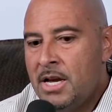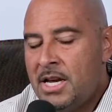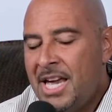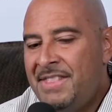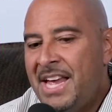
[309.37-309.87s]

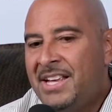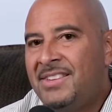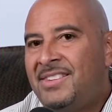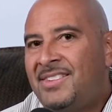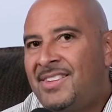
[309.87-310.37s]
can they
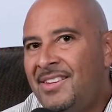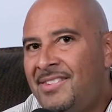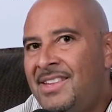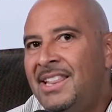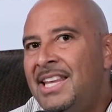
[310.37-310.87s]

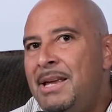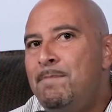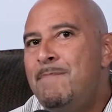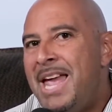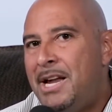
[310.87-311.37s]
consistently
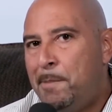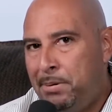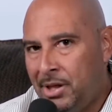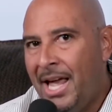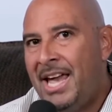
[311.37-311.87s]
make
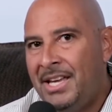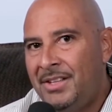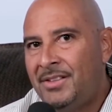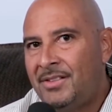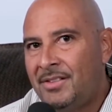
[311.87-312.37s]

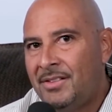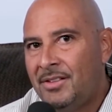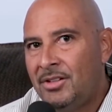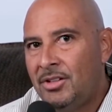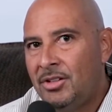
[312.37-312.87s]
plays
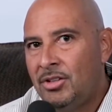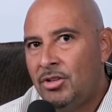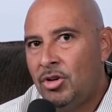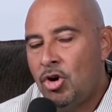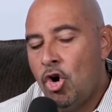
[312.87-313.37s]

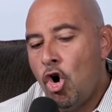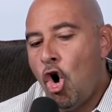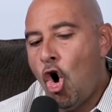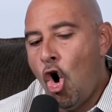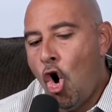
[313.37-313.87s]

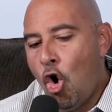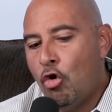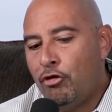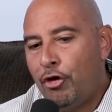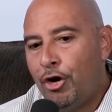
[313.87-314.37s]

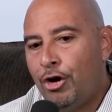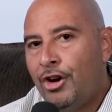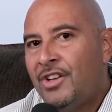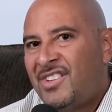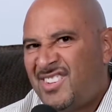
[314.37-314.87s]
over
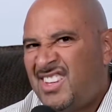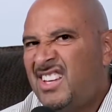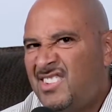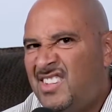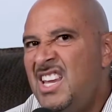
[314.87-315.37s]

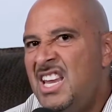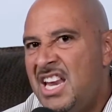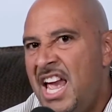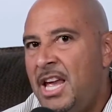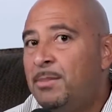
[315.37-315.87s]
16
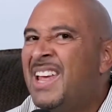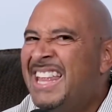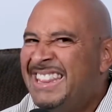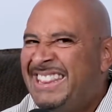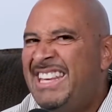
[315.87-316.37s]
games
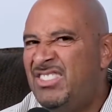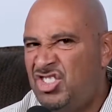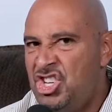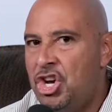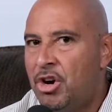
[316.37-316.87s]

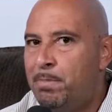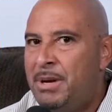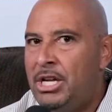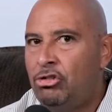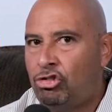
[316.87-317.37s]
this year
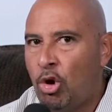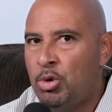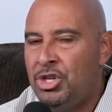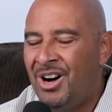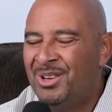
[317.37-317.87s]
being so
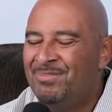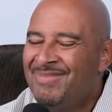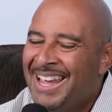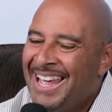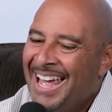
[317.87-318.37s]
young?
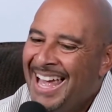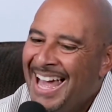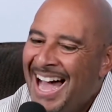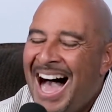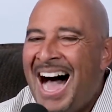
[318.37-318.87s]

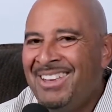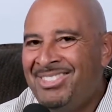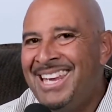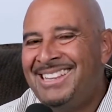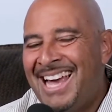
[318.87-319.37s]
I
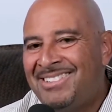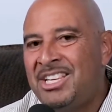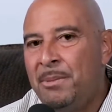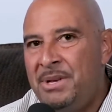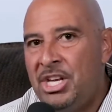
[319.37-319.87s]
think that's
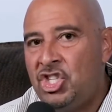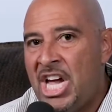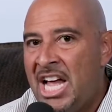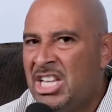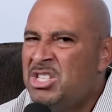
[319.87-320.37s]
going to be a
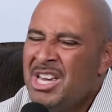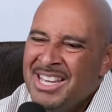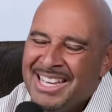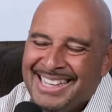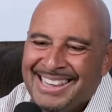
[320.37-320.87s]
challenge.
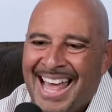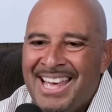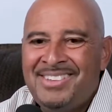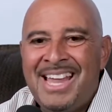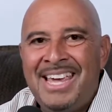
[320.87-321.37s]

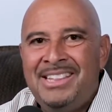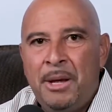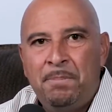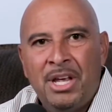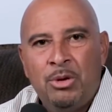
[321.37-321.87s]
Last night, they
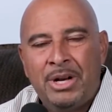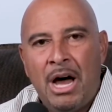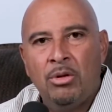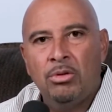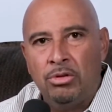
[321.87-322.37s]
played
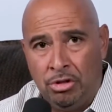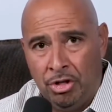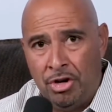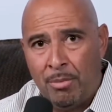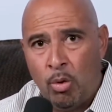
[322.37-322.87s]
without
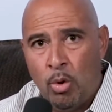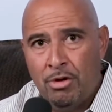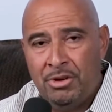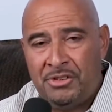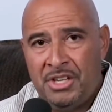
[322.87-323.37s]
their number one
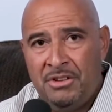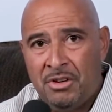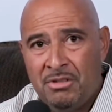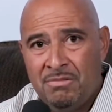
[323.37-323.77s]
receiver,